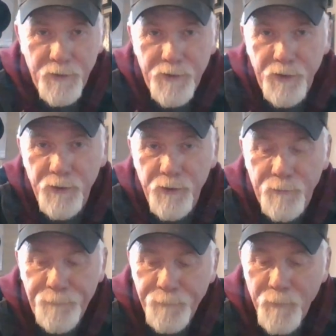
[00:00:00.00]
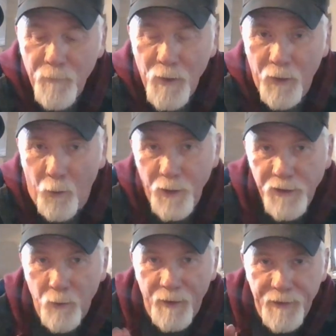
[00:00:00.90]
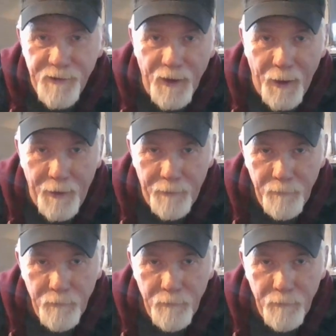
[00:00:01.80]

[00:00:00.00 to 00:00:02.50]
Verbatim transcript: to I wanted to go out the side.